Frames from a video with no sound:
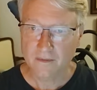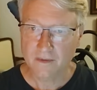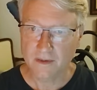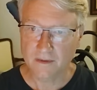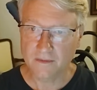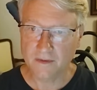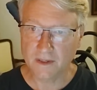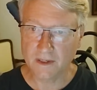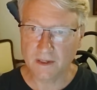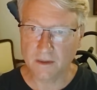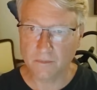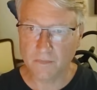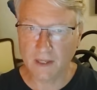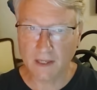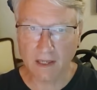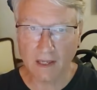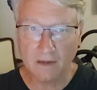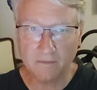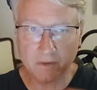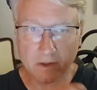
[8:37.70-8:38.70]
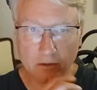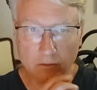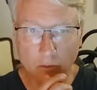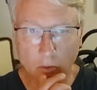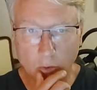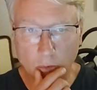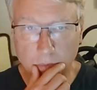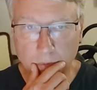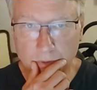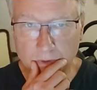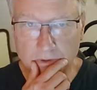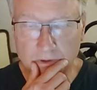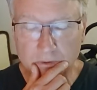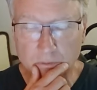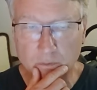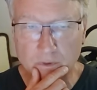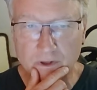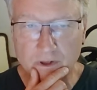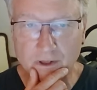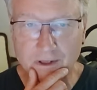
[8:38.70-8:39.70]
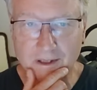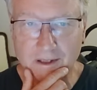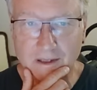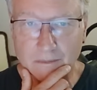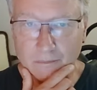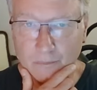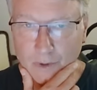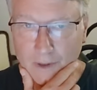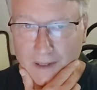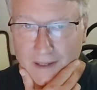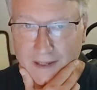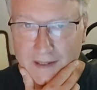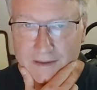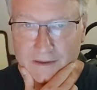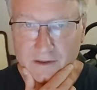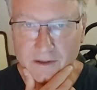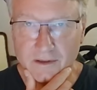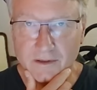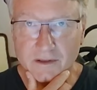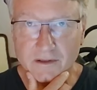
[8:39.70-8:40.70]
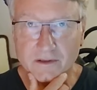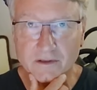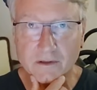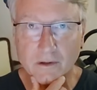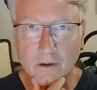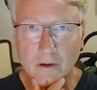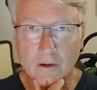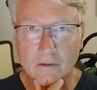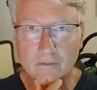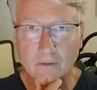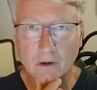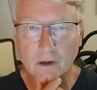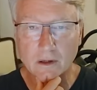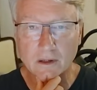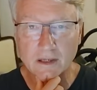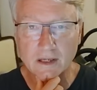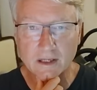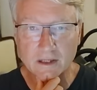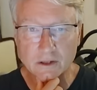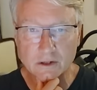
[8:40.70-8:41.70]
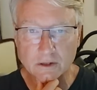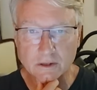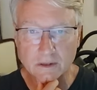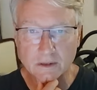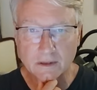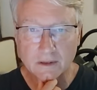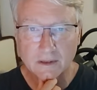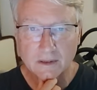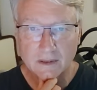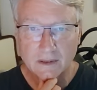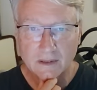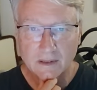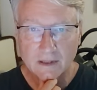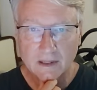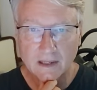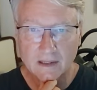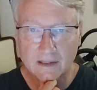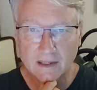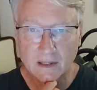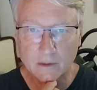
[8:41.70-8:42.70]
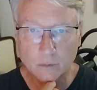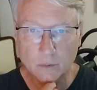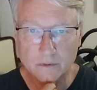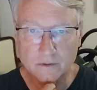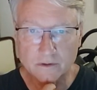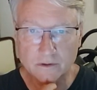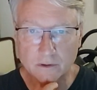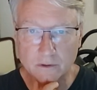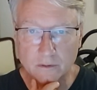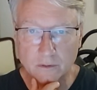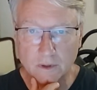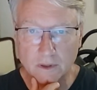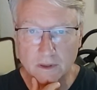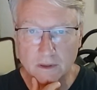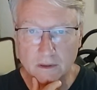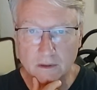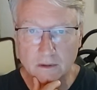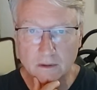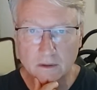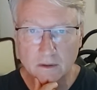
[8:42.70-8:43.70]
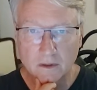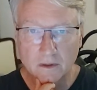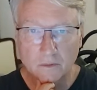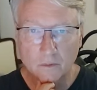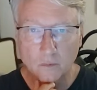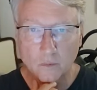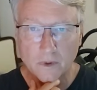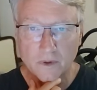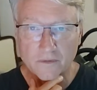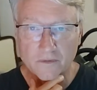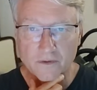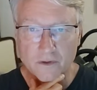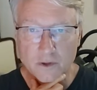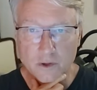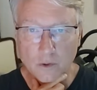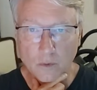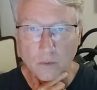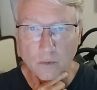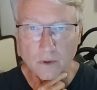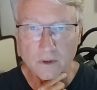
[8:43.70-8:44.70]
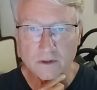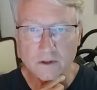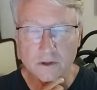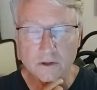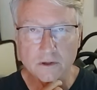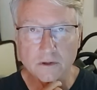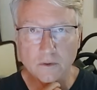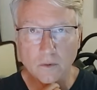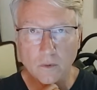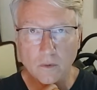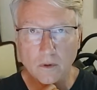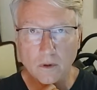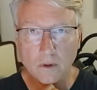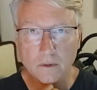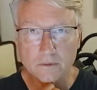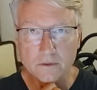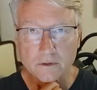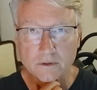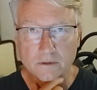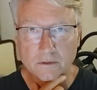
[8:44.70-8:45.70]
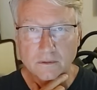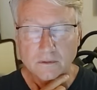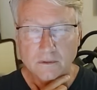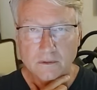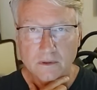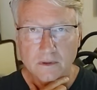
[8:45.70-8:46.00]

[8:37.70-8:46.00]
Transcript: The team. They have a globalist regime planned to dissolve our nation, and they will do it with George Soros